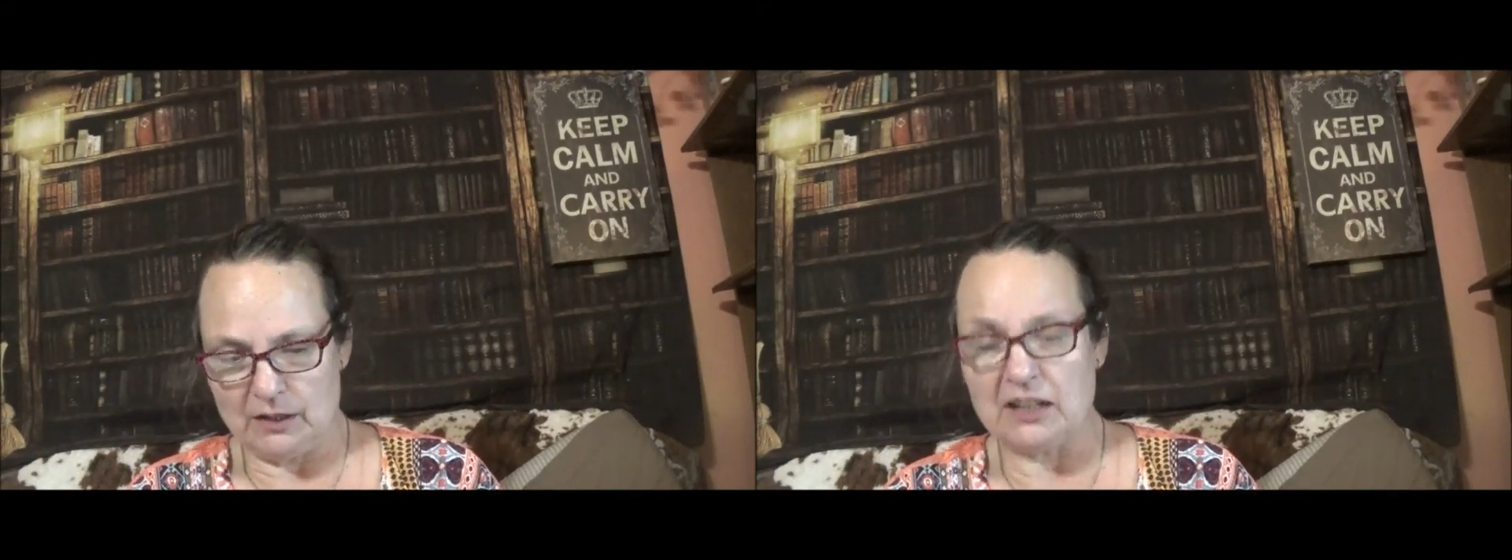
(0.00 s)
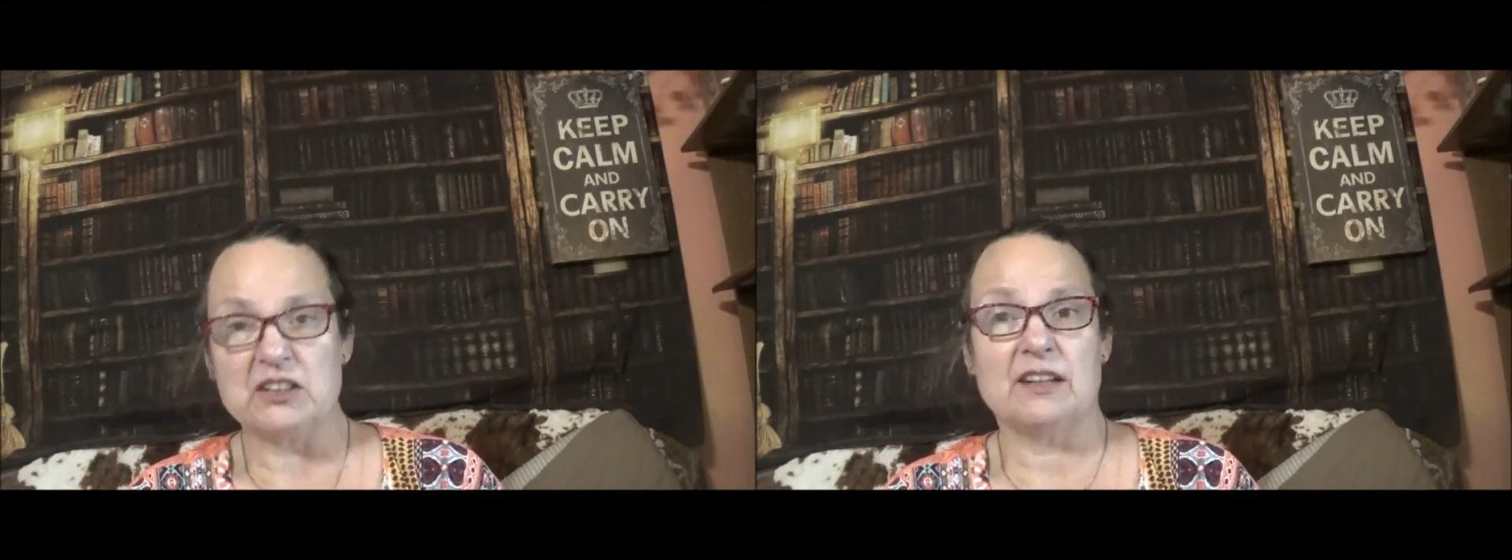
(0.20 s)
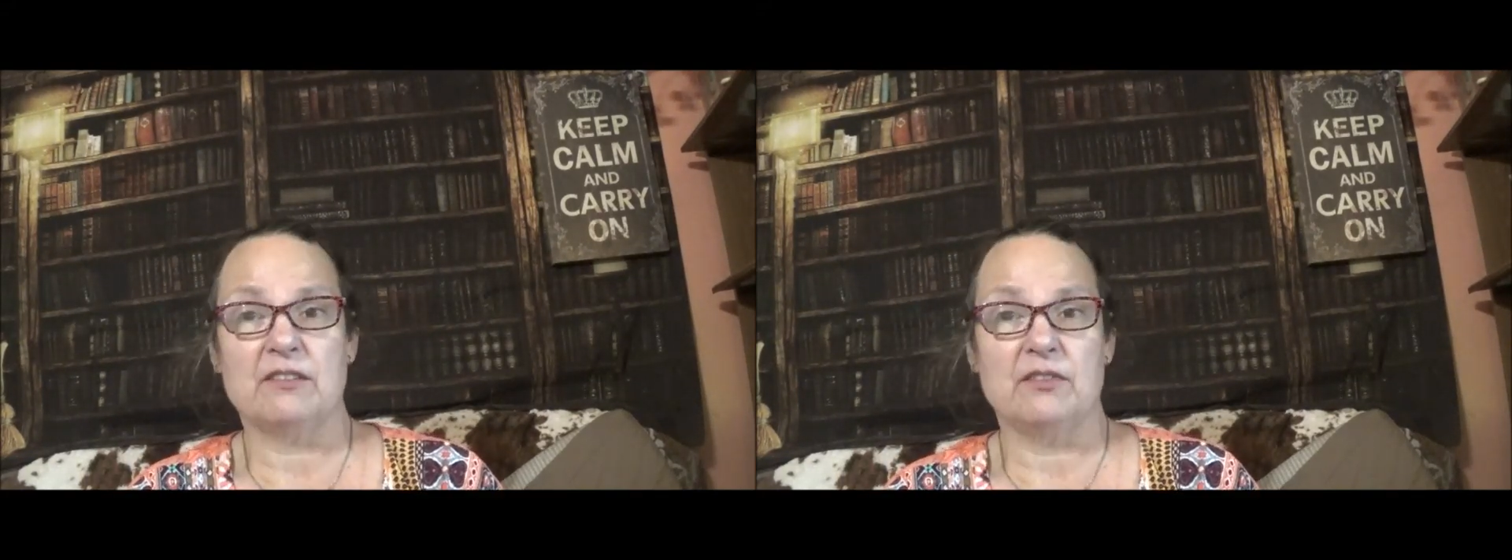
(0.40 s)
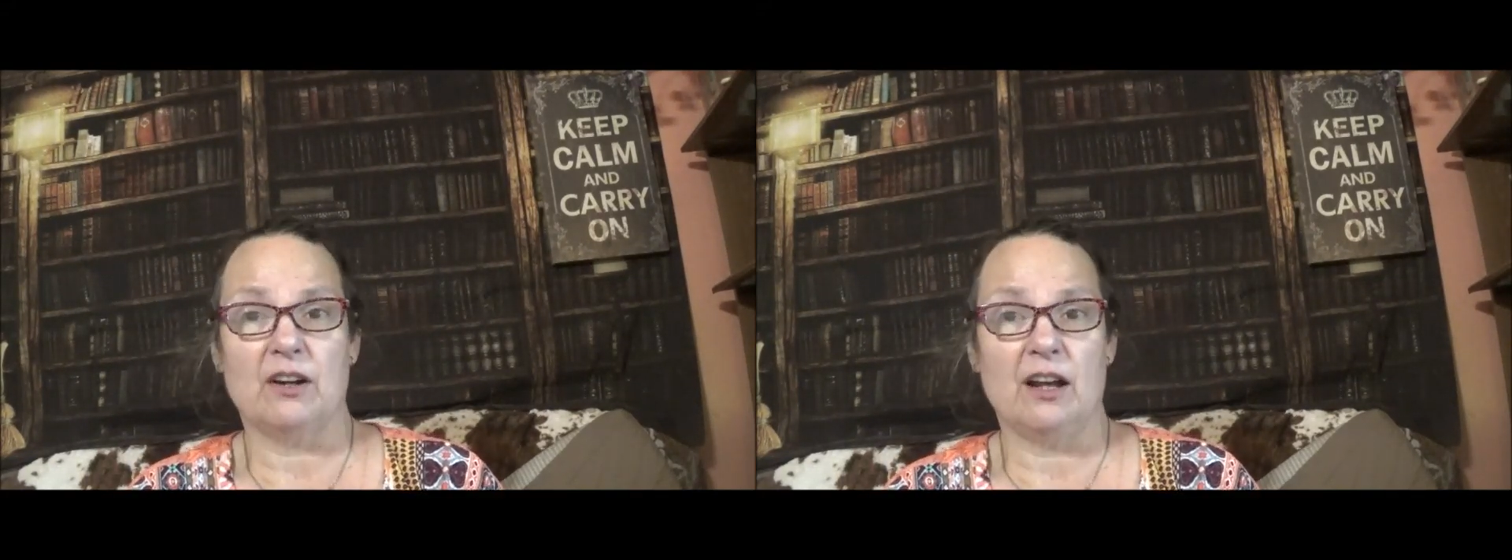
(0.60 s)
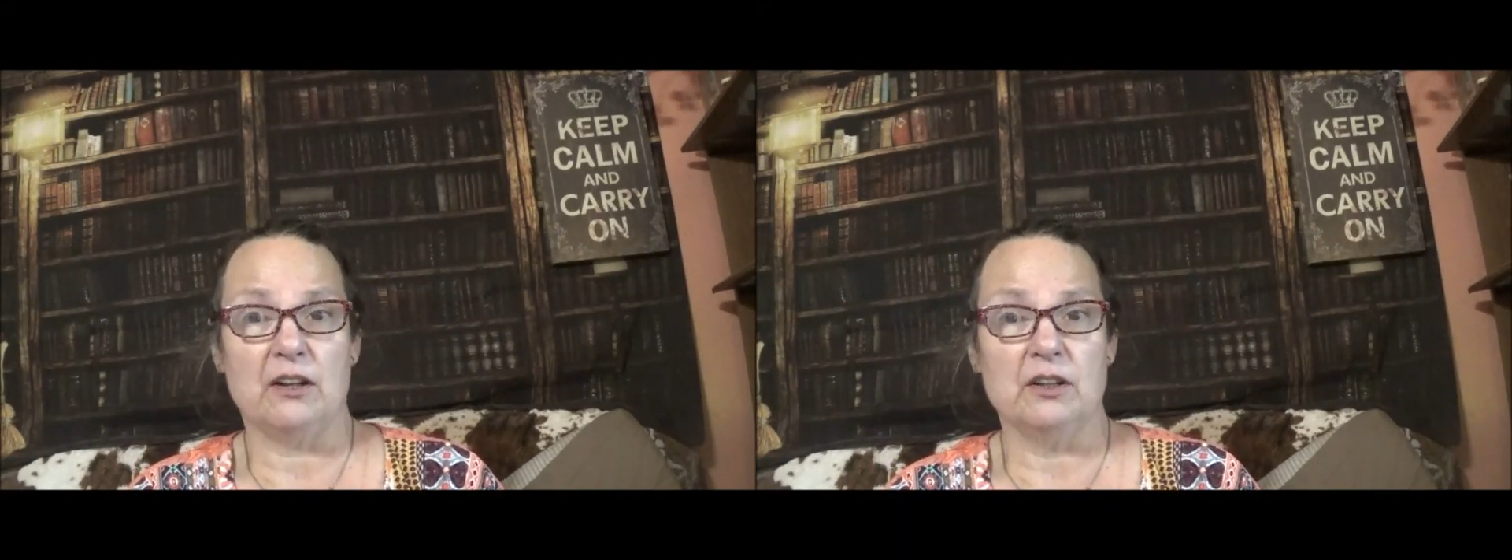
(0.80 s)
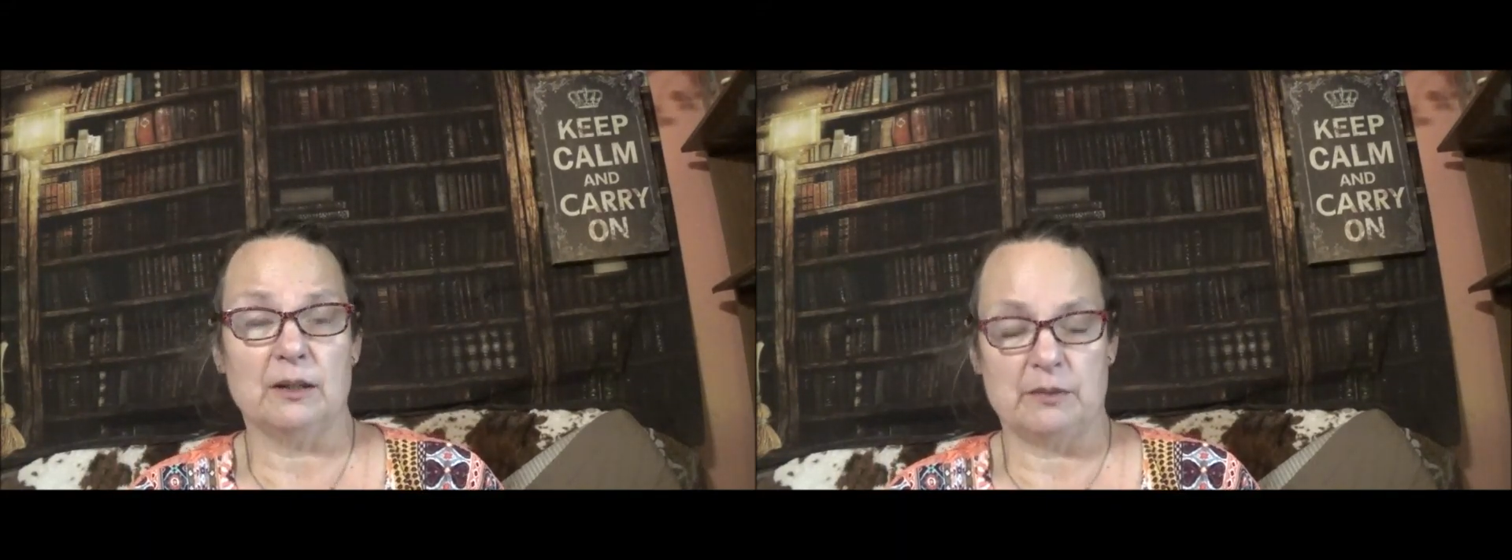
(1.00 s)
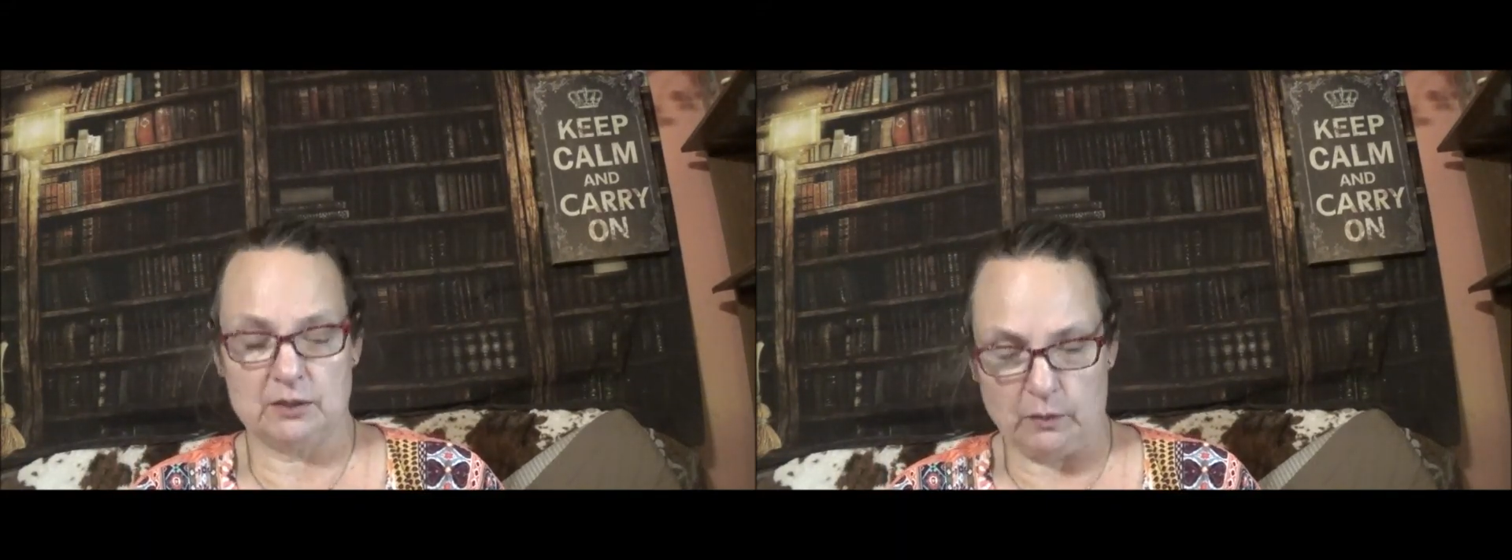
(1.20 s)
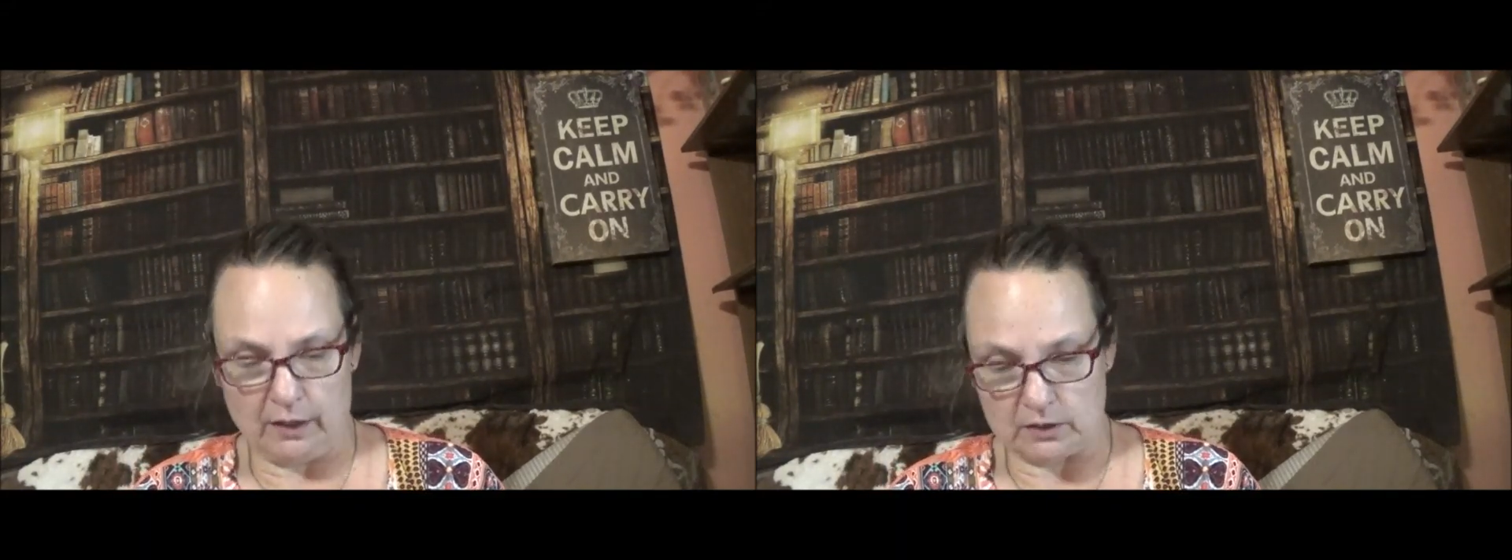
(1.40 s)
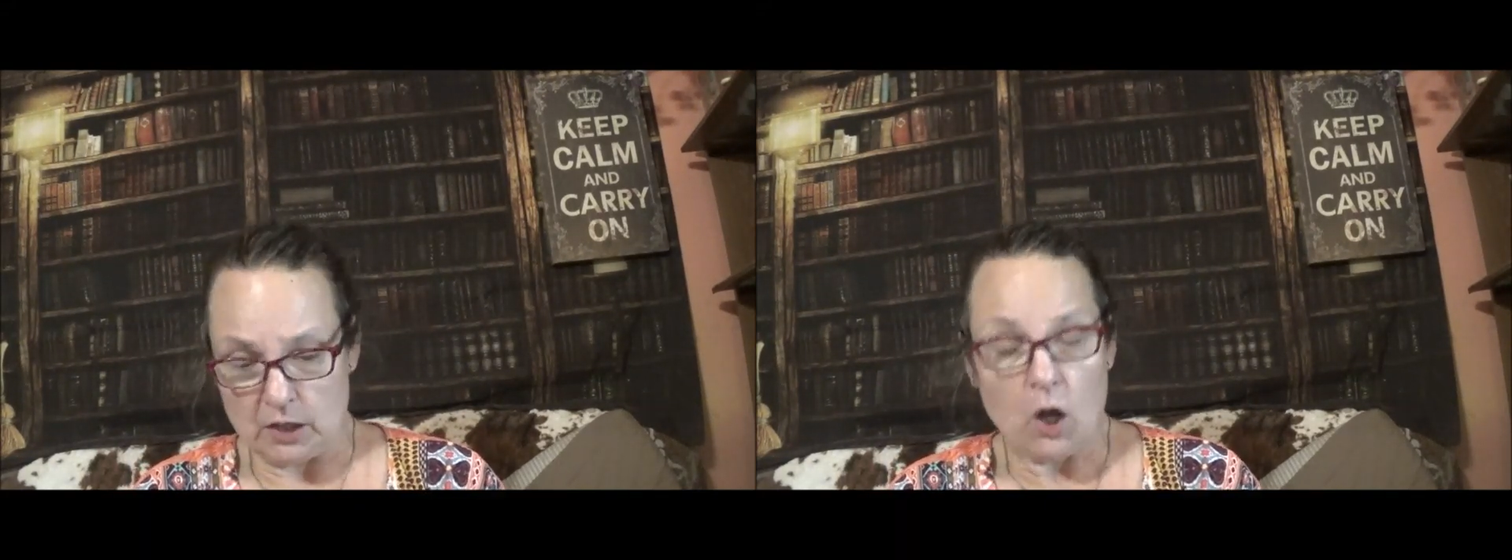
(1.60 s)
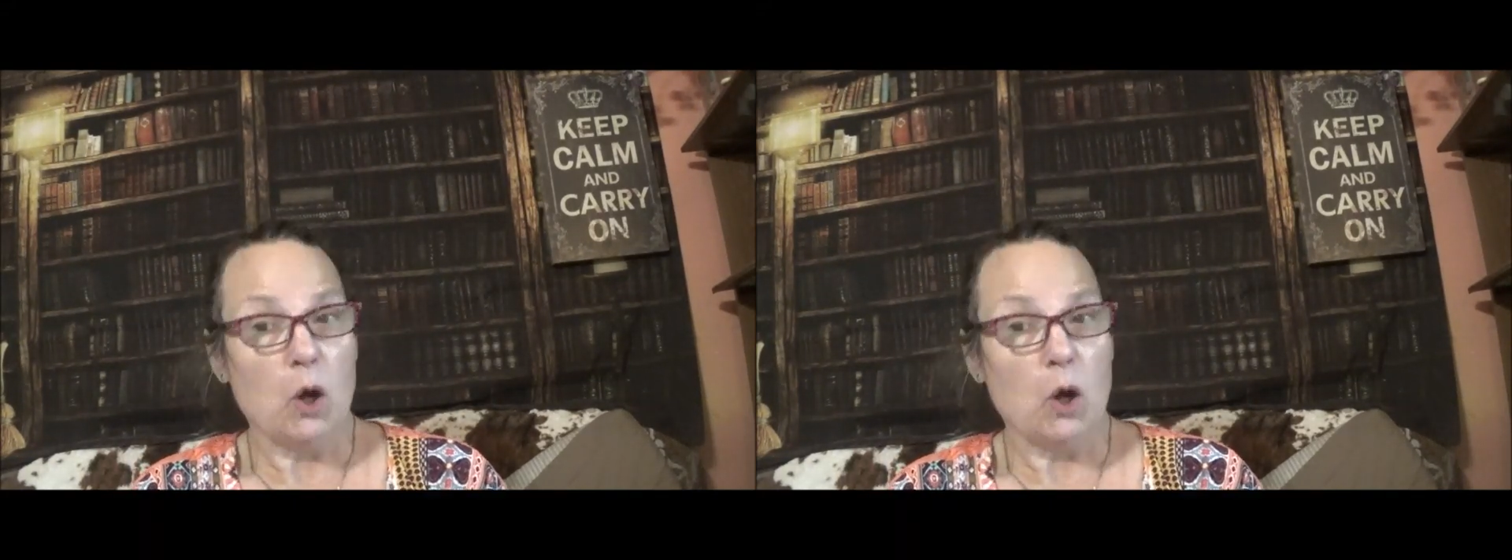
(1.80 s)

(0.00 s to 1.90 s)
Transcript: and I just have to figure out how to hook up these wires,